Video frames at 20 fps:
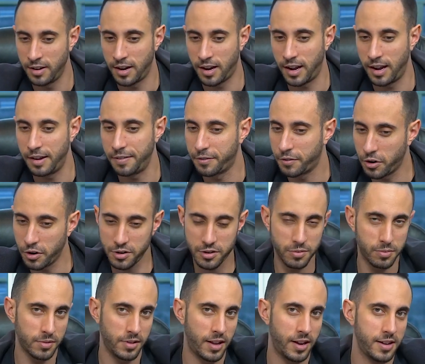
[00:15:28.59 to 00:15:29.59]
I, of
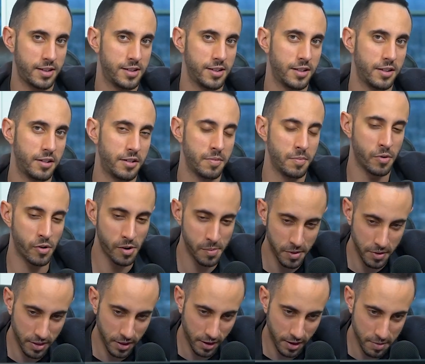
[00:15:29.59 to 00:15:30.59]
course, would like to learn more
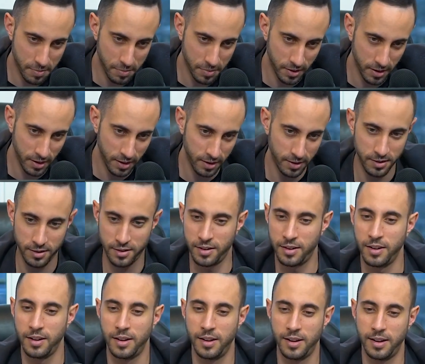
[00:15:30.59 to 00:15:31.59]
about the company.
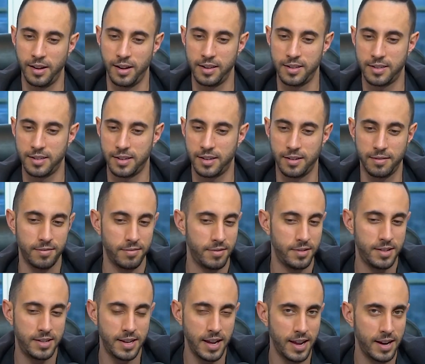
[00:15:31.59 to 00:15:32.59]
It's a
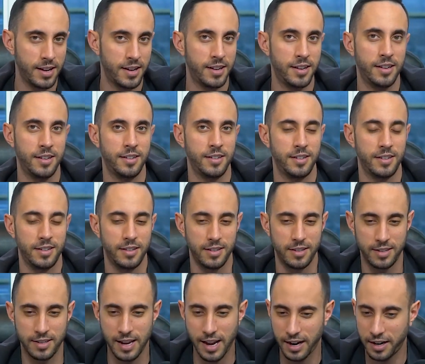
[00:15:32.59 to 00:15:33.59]
data
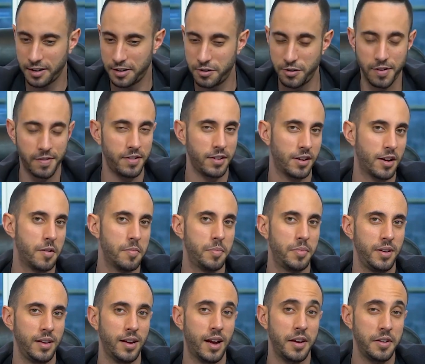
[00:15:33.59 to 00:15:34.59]
tech-driven
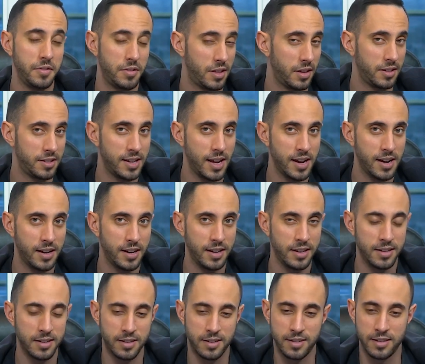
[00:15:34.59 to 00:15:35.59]
company. I do think data
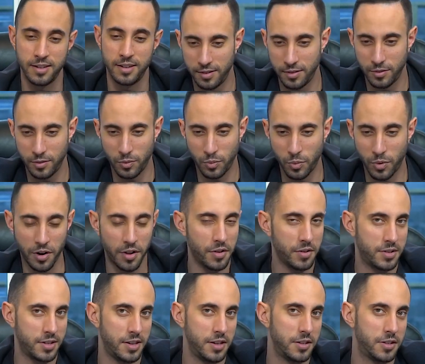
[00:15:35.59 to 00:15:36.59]
is one of
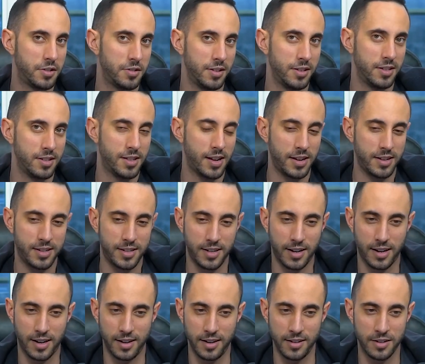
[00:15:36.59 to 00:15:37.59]
those industries that
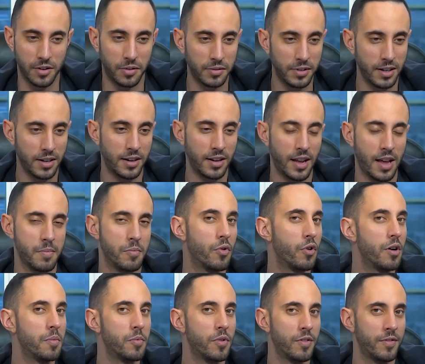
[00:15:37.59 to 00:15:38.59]
is only going to get
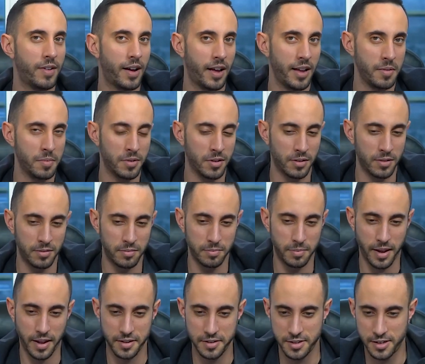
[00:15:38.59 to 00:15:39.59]
more and more valuable.
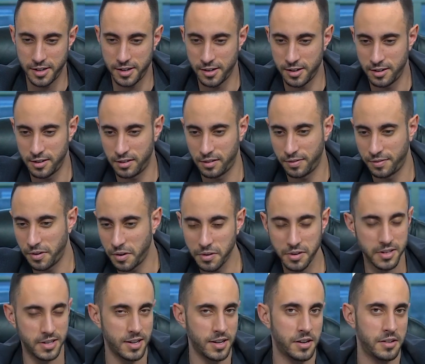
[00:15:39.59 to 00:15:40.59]
Palantir is
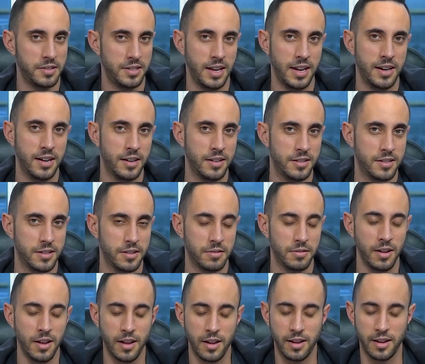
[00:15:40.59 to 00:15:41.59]
focusing on data, so
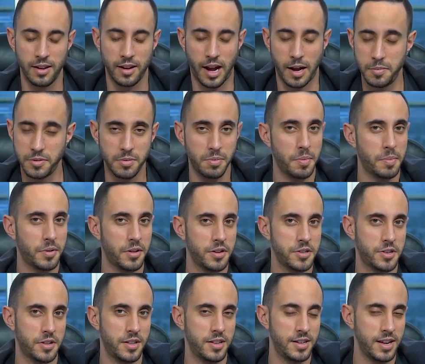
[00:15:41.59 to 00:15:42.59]
I'm super
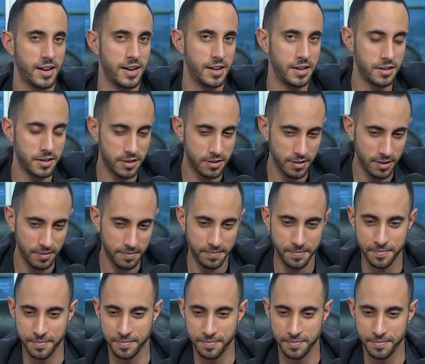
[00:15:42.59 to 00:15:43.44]
bullish on the data industry.